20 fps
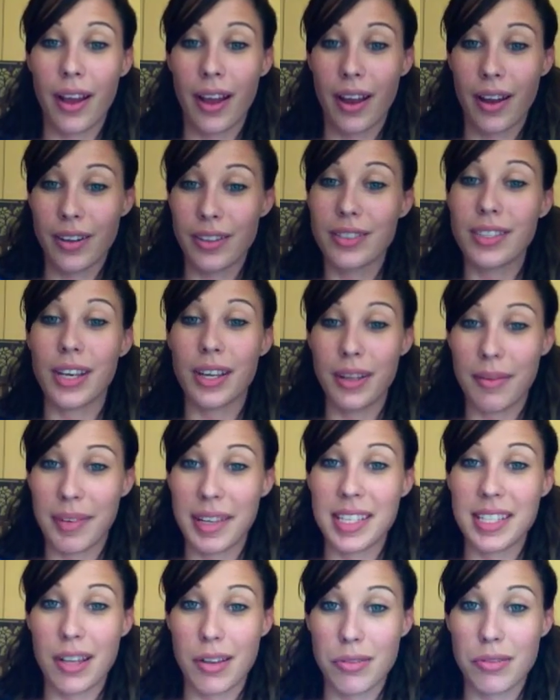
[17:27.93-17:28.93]
I'll tell you
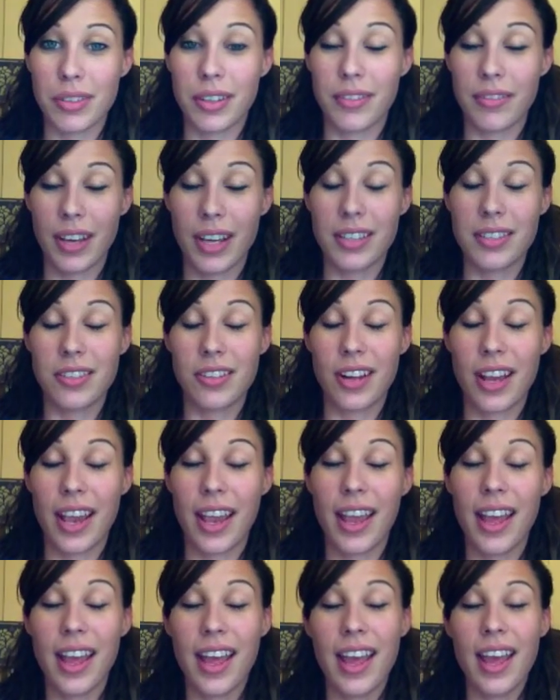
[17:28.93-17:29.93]
my schedule of
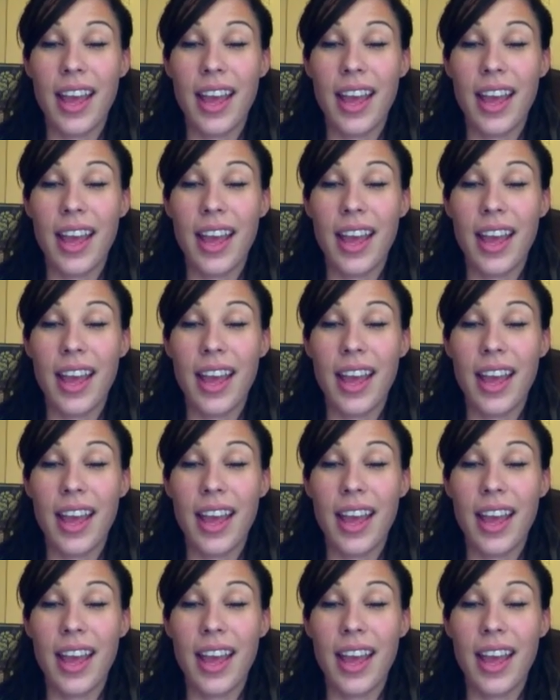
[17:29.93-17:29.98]
yesterday,